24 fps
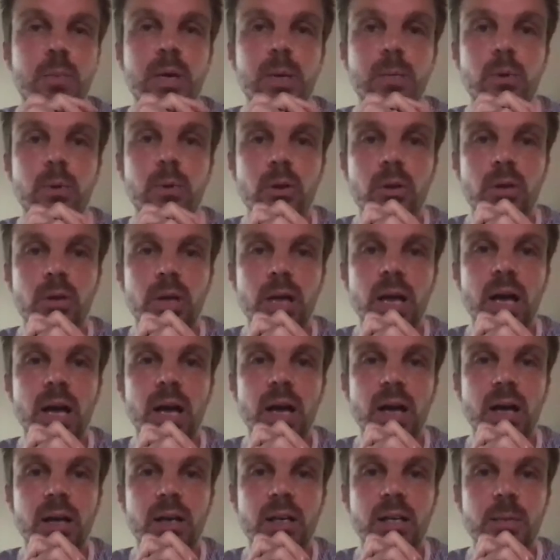people
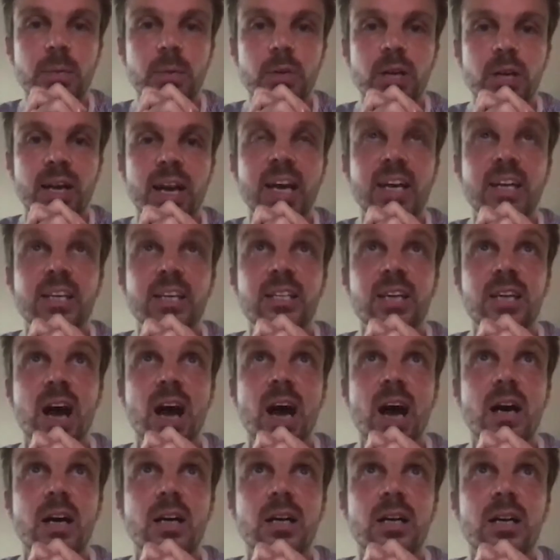communicate and
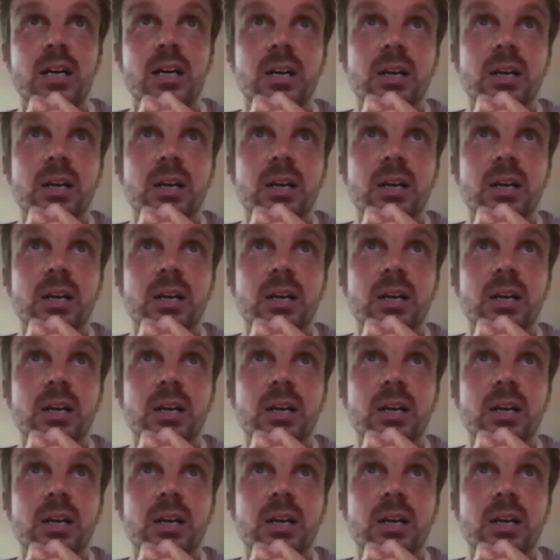talk.